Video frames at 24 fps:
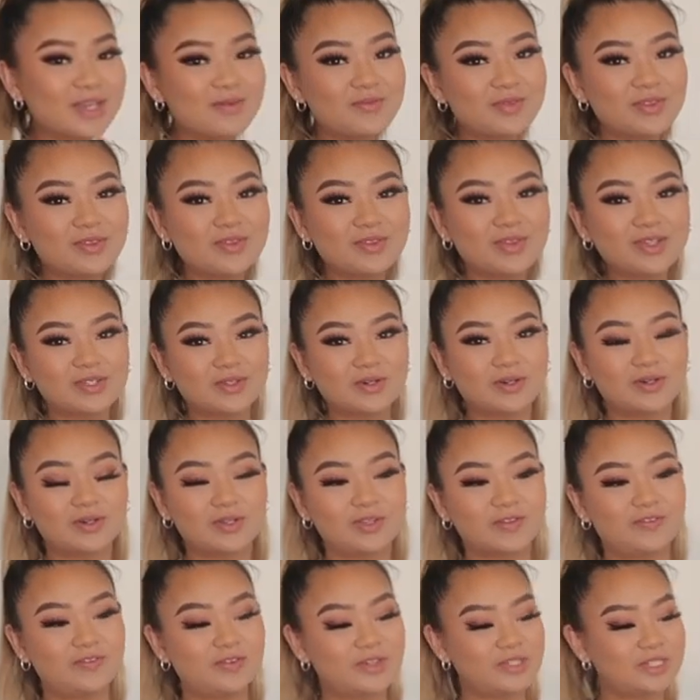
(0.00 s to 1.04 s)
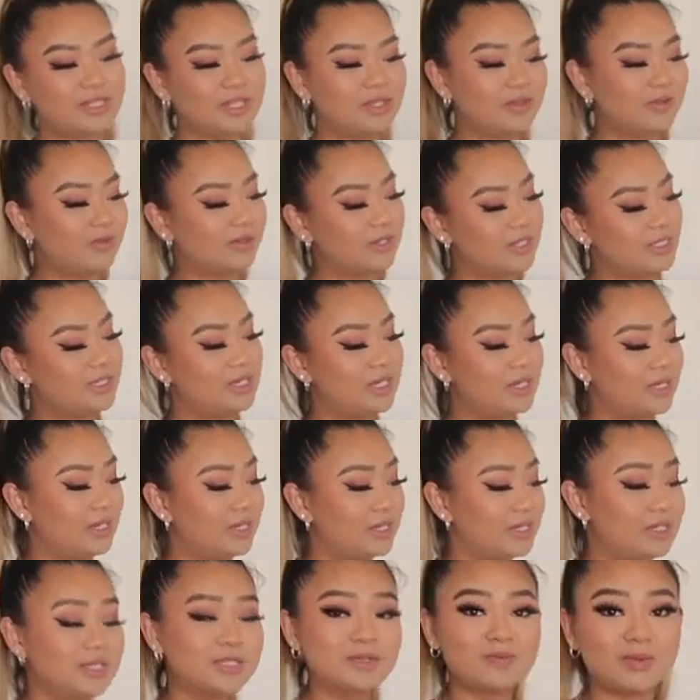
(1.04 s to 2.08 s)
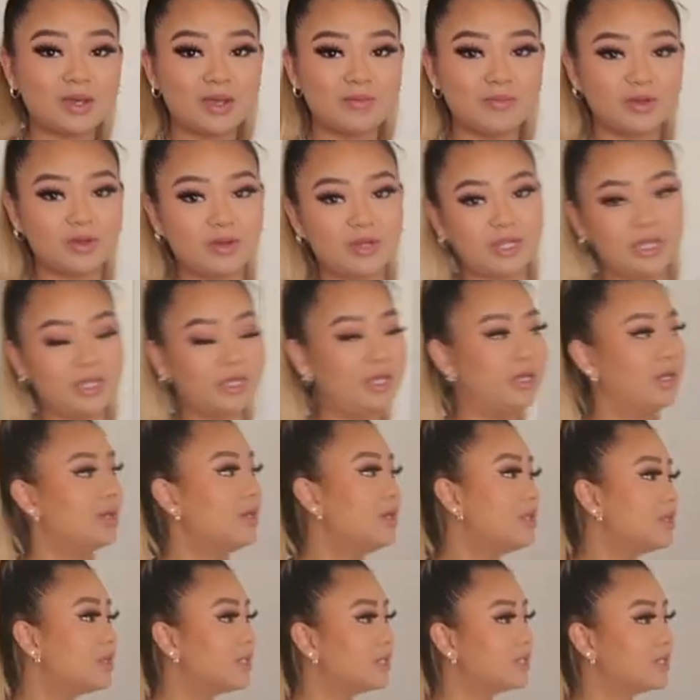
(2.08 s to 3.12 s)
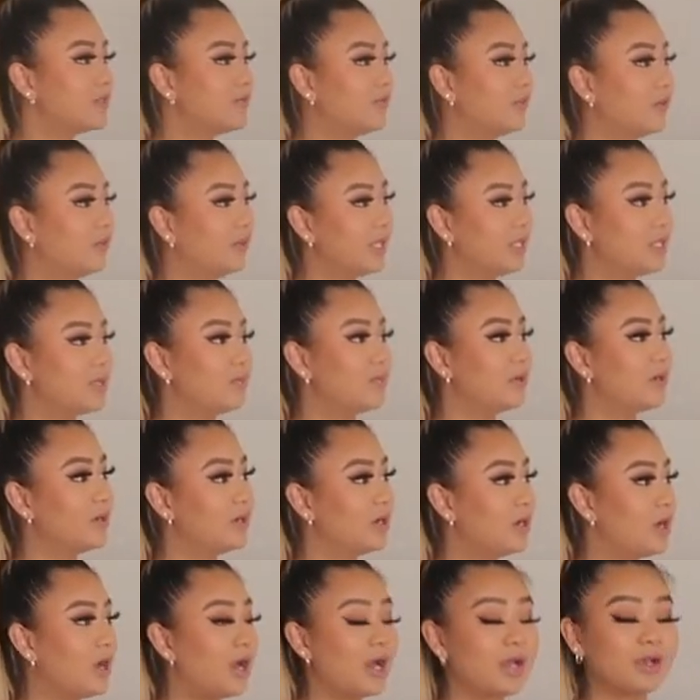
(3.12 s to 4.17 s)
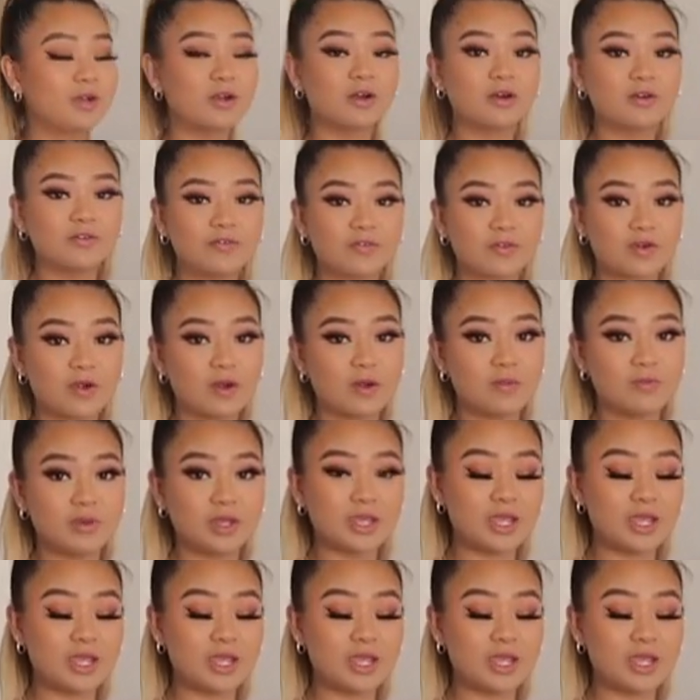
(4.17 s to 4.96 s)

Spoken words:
come through the door, the first thing you're going to see is my mirror here. This full-length mirror I got from